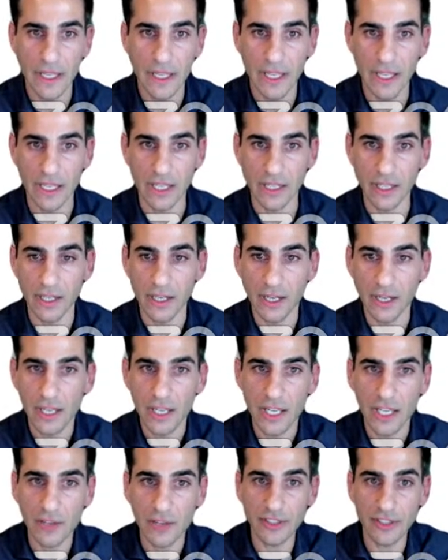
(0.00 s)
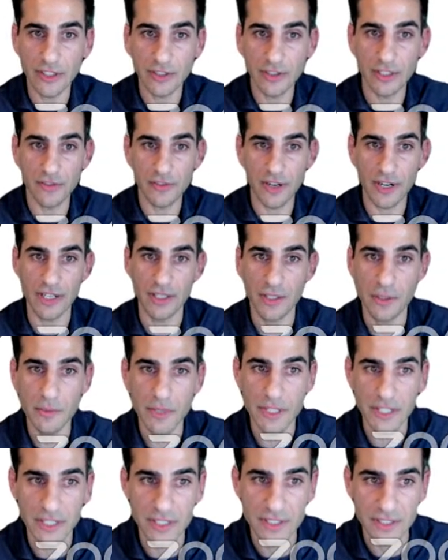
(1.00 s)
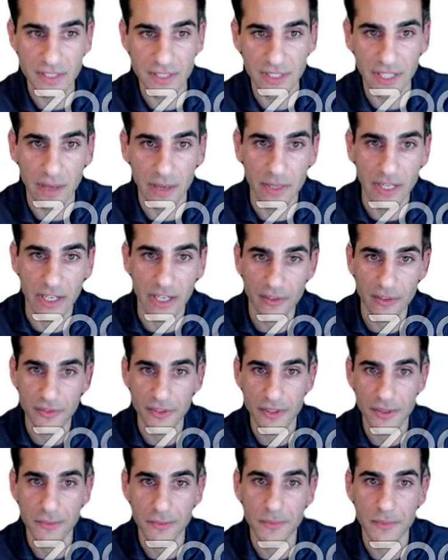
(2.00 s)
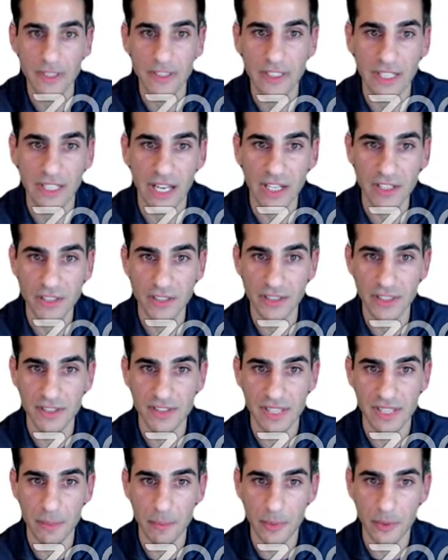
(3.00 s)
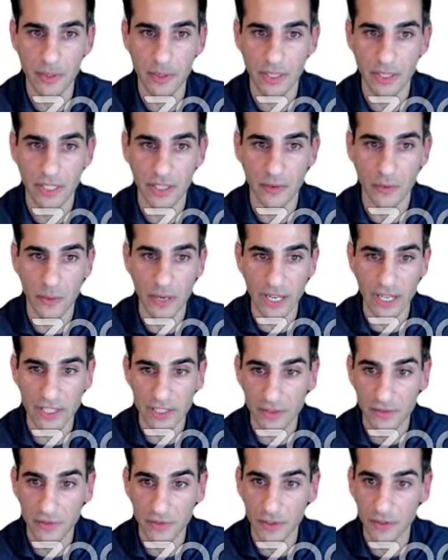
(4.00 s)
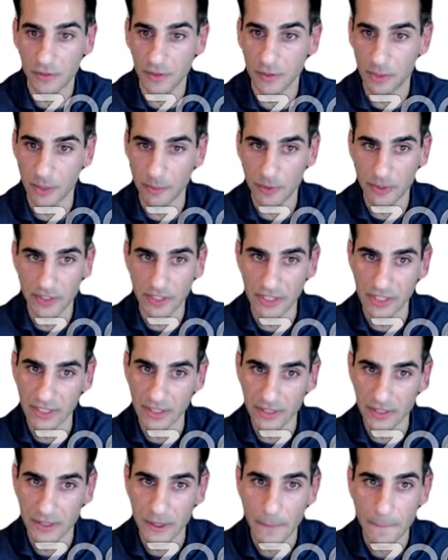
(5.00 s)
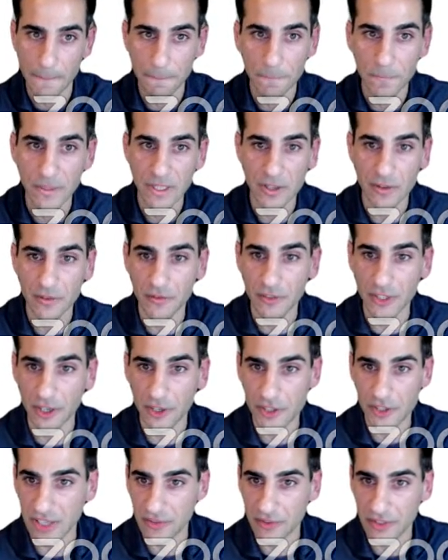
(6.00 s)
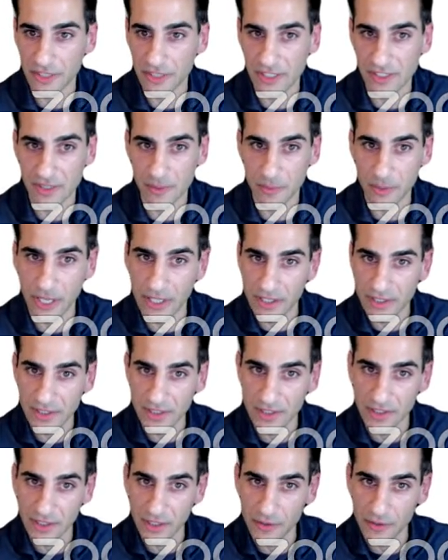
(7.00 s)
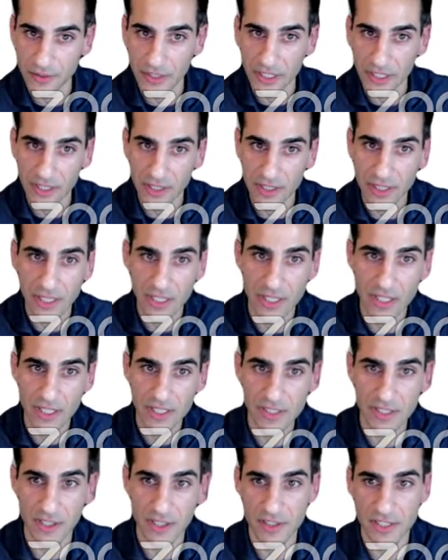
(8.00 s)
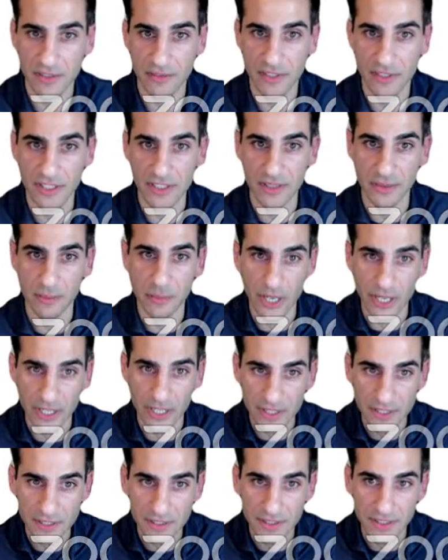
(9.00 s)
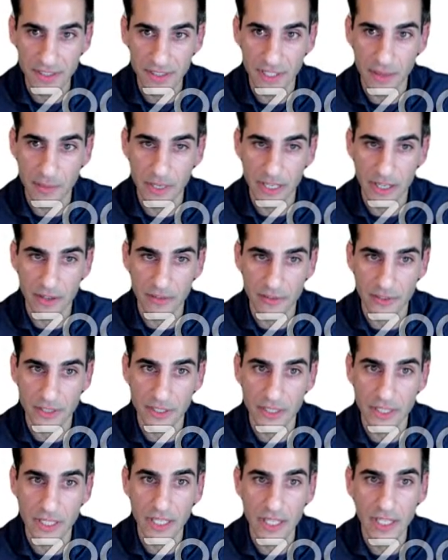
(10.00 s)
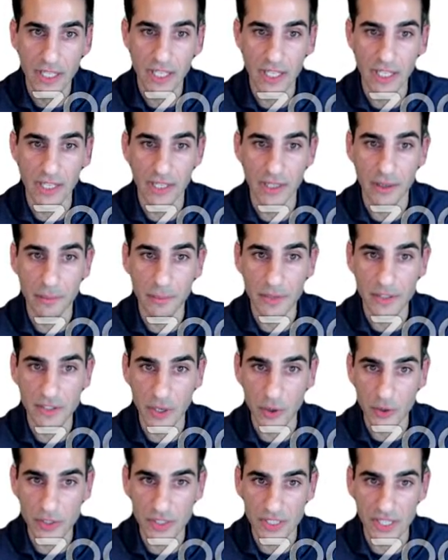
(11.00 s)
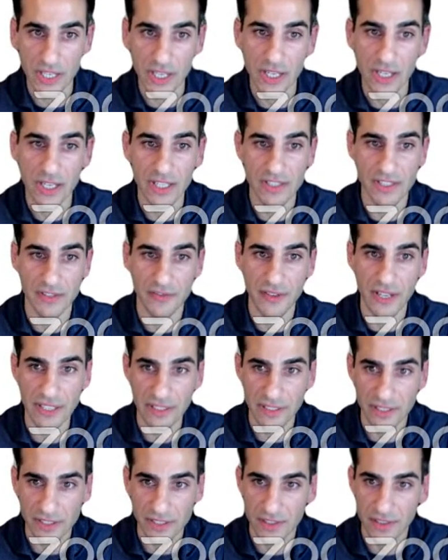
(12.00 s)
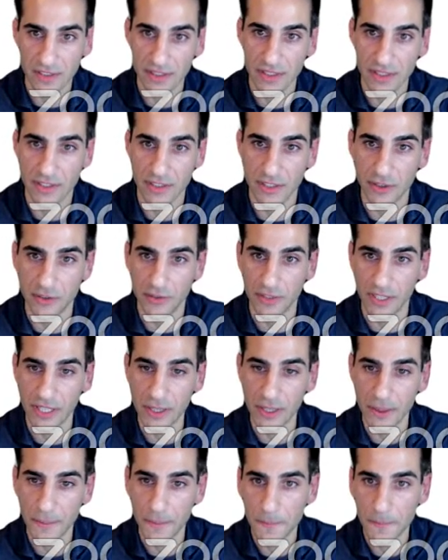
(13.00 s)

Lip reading: And even though they're very luminous in Lyman Alpha, they actually sample a range of UV properties. VR7 is the brightest in the UV, CR7 is the brightest in Lyman Alpha, and MUSE is the faintest in the UV.